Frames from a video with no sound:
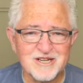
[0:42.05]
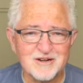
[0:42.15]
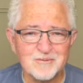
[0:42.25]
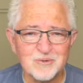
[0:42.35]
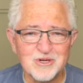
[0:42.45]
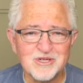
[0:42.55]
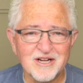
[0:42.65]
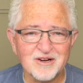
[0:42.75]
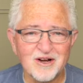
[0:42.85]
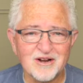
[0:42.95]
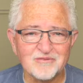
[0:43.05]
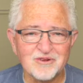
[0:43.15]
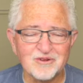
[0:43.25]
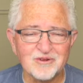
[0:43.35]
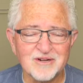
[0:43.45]
I appreciate all of
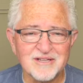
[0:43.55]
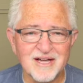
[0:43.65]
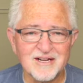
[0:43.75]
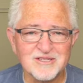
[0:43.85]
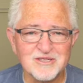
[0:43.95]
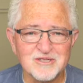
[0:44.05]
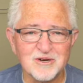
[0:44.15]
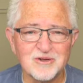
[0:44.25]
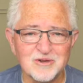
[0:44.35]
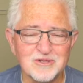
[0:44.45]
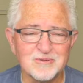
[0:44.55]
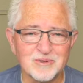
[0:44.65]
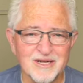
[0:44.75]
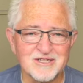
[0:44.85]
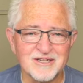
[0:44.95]
you doing that. It's just a huge
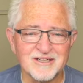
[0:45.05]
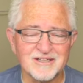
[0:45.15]
blessing.